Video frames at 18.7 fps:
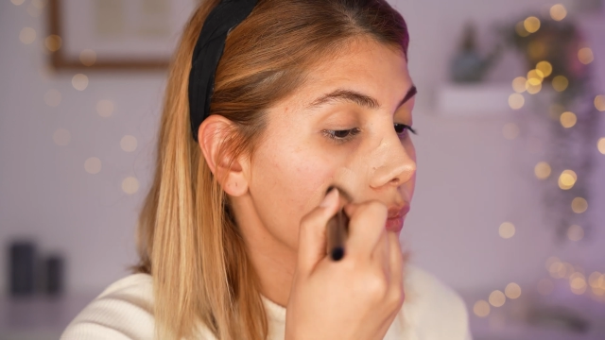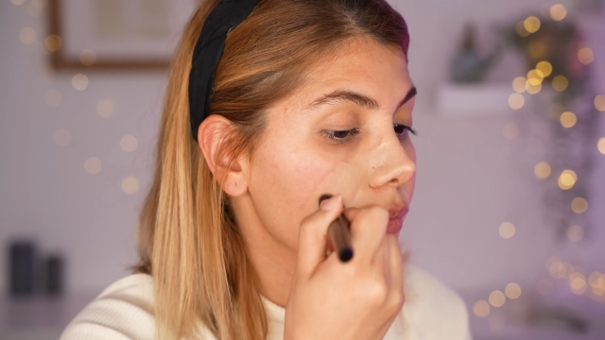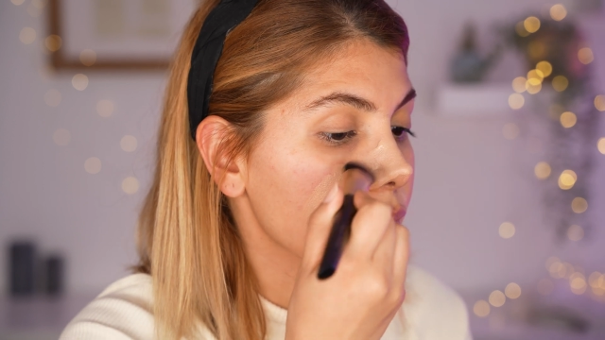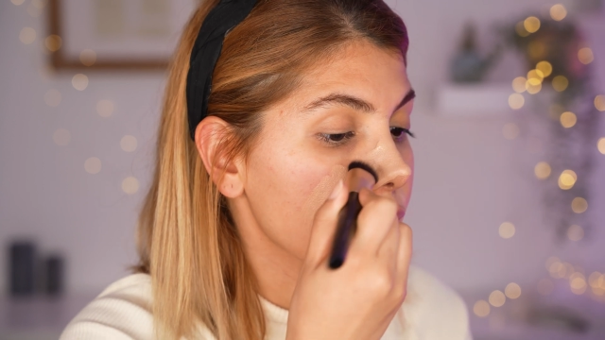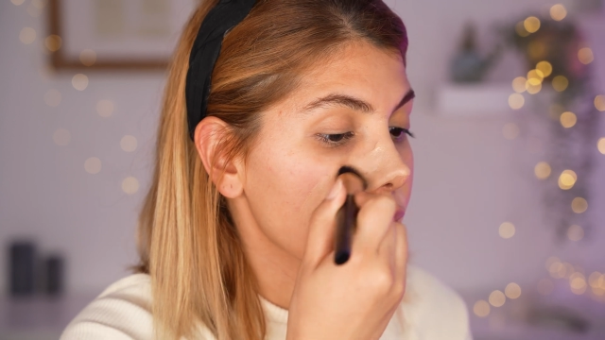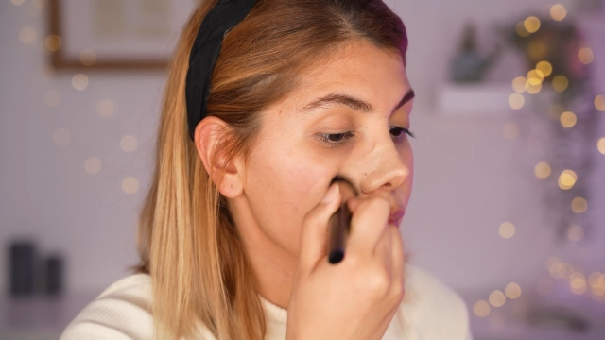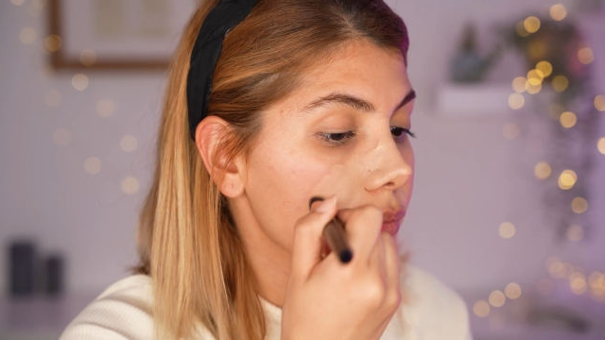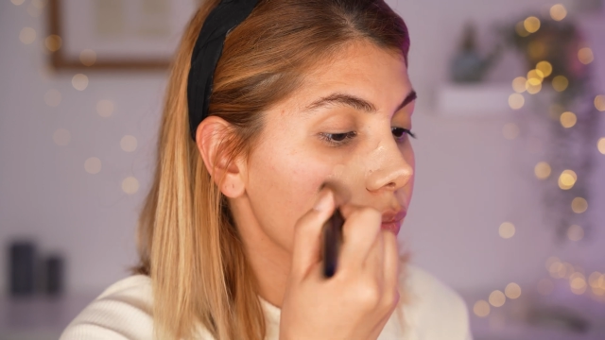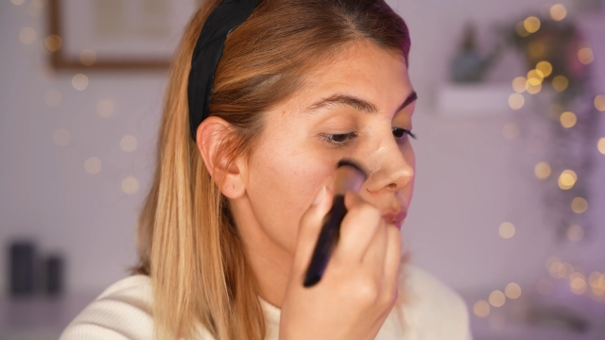
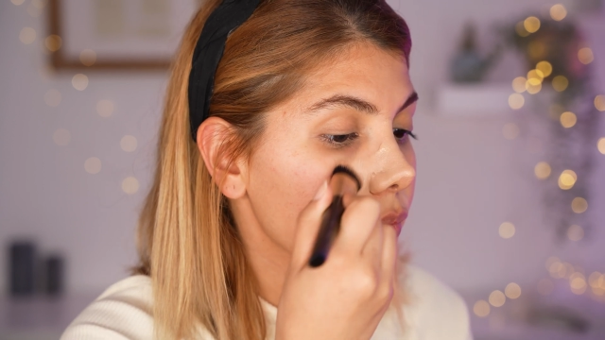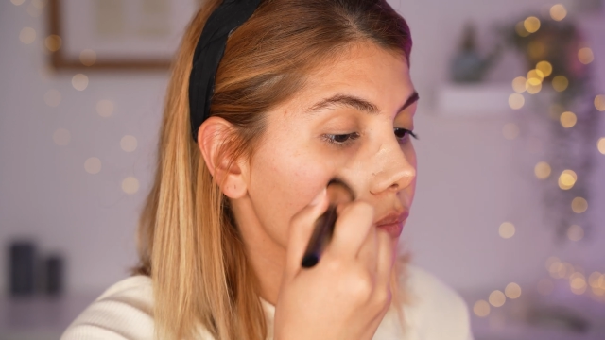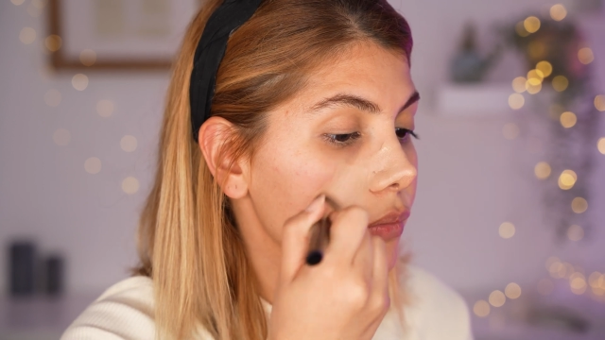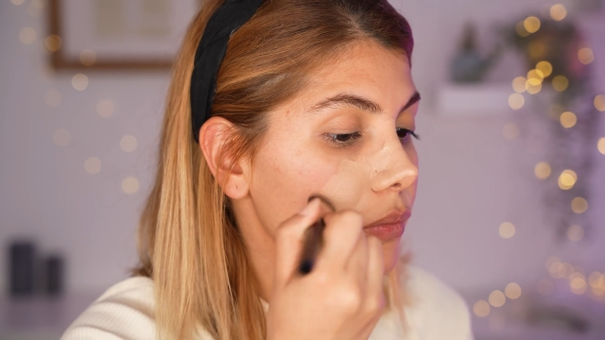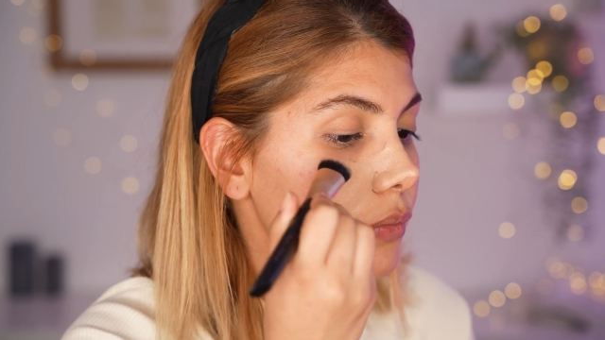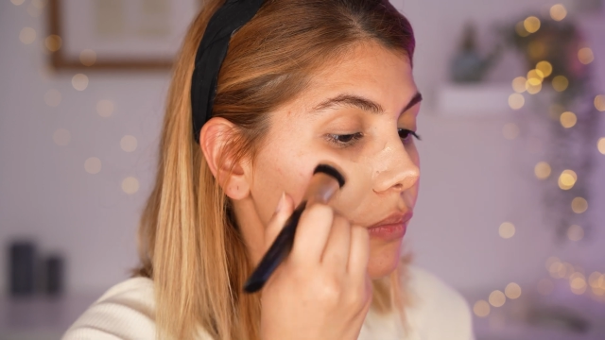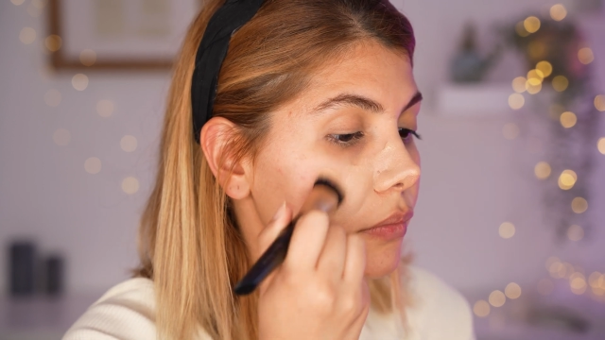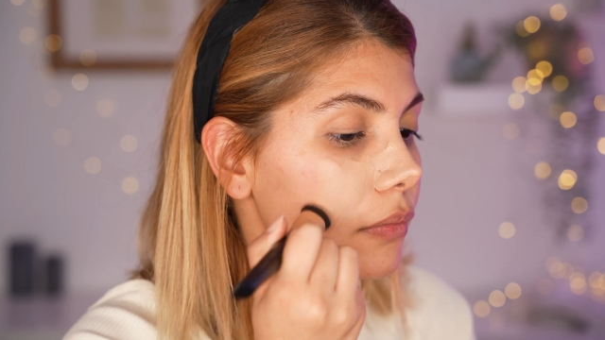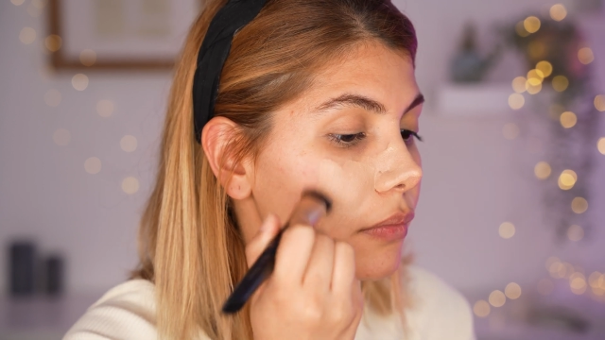brush by
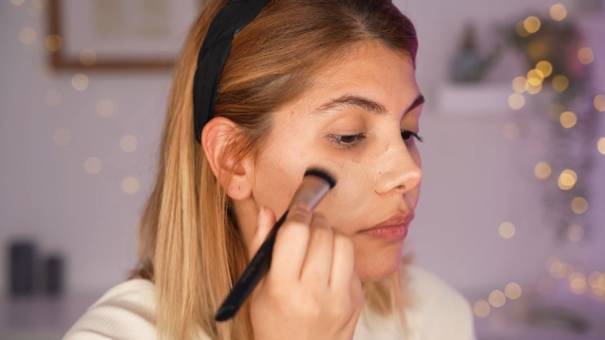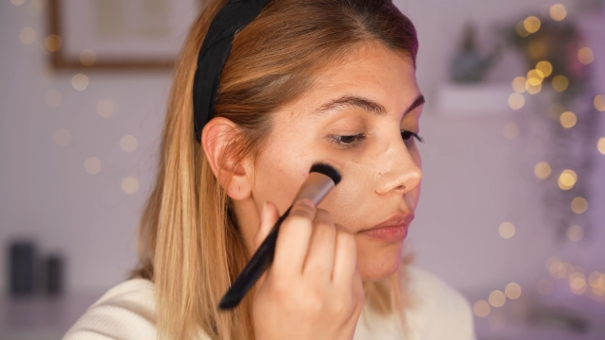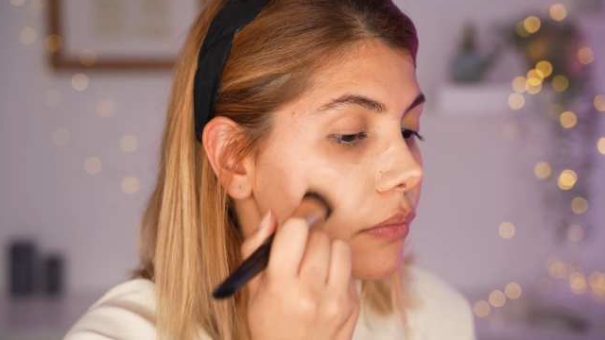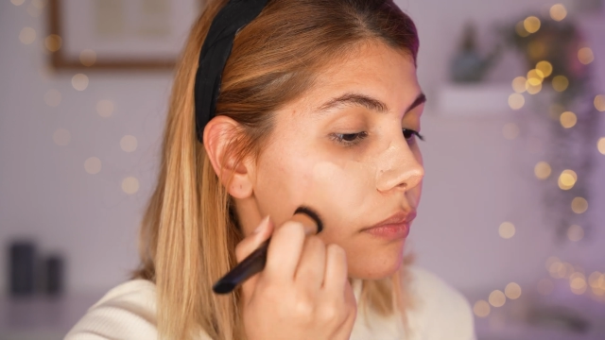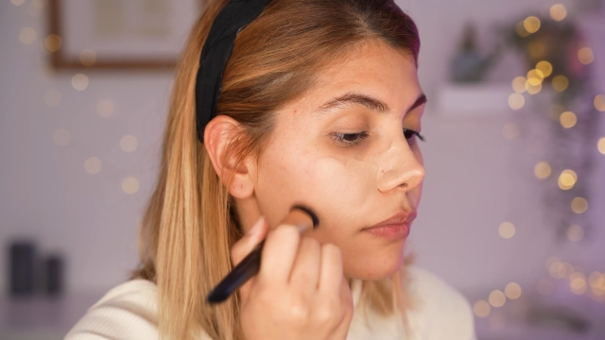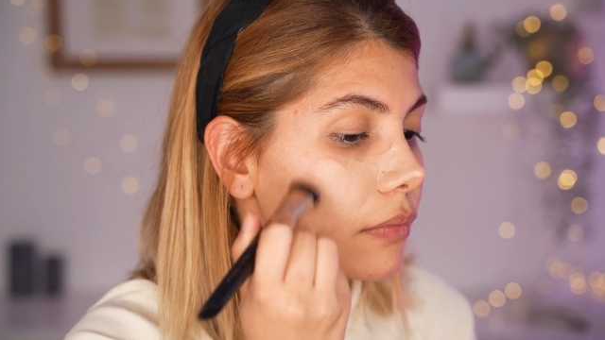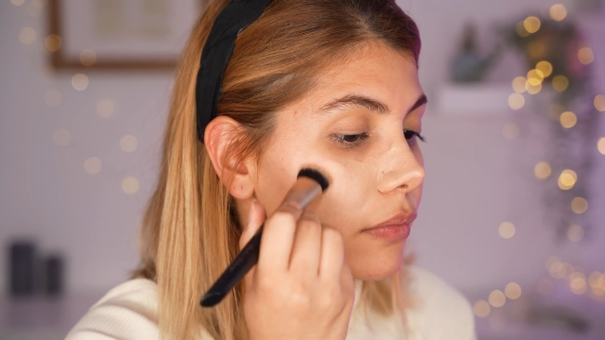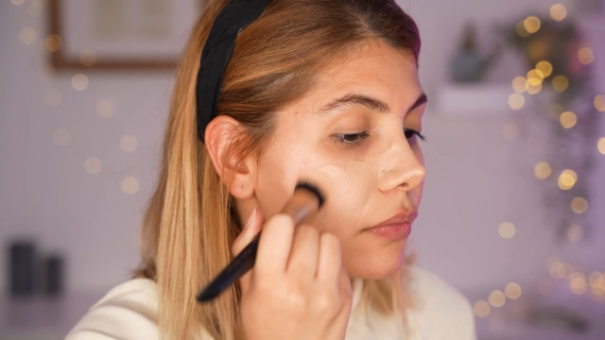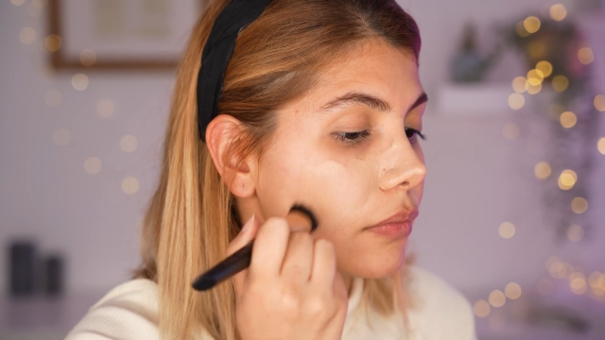Alpha
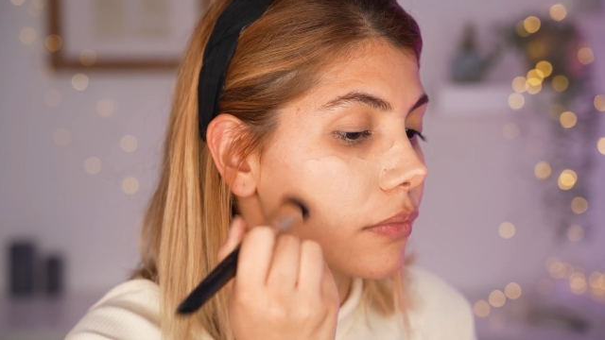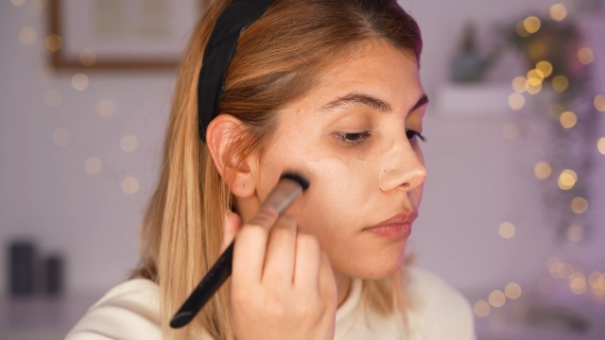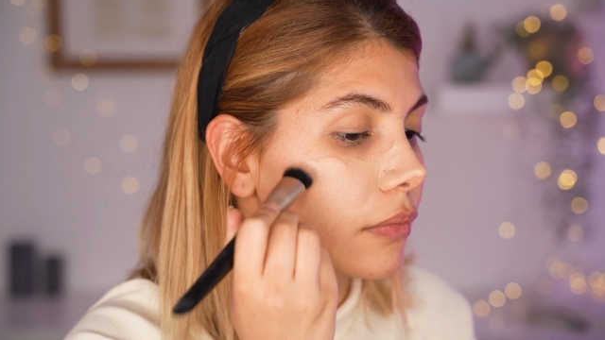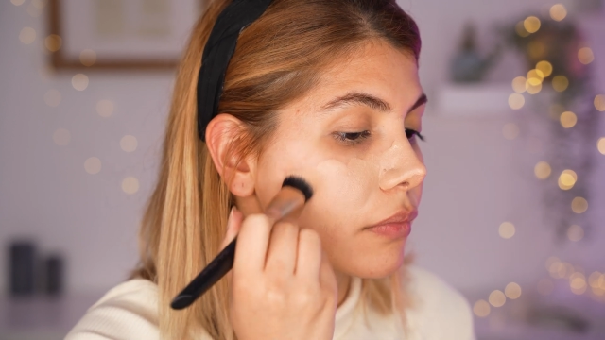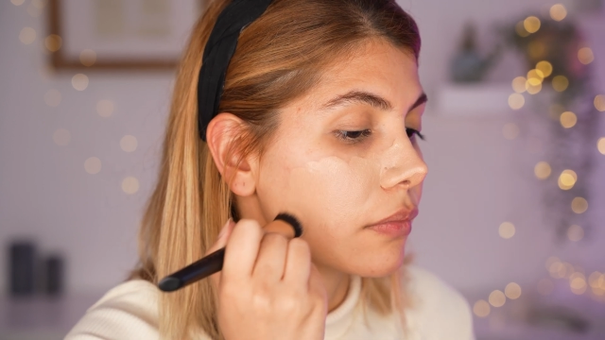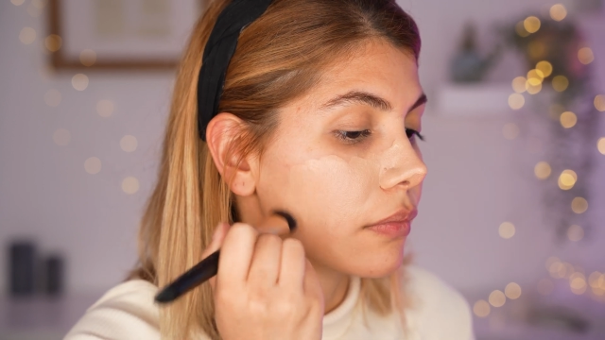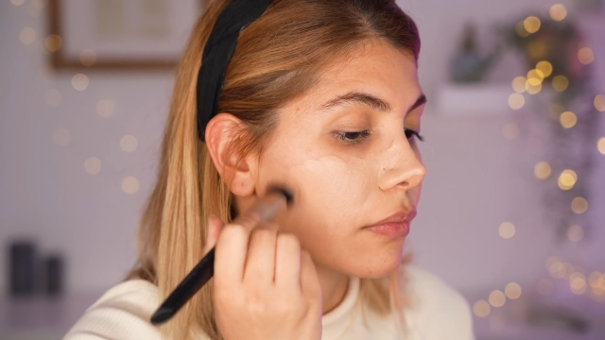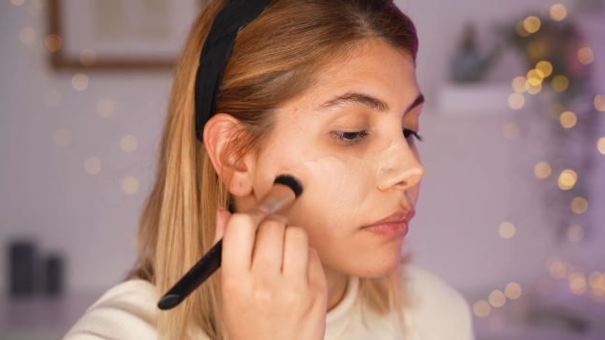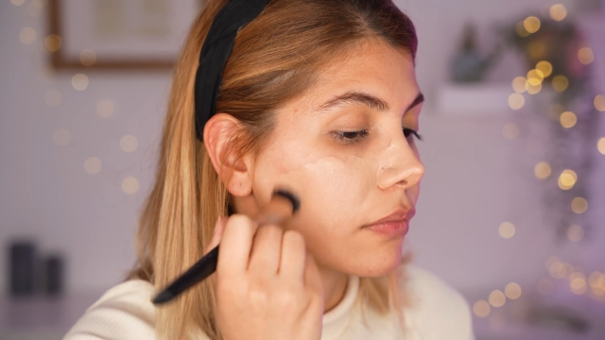
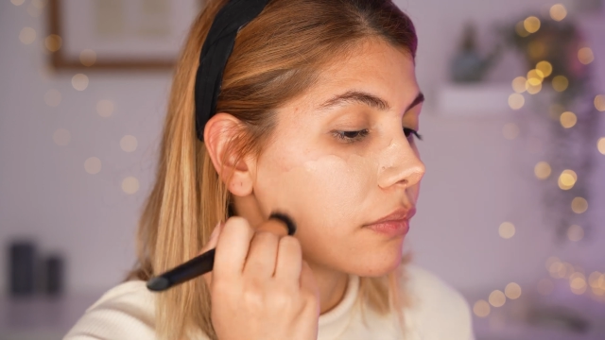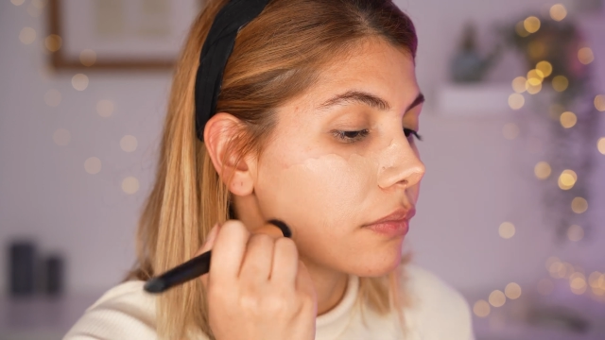Makeup.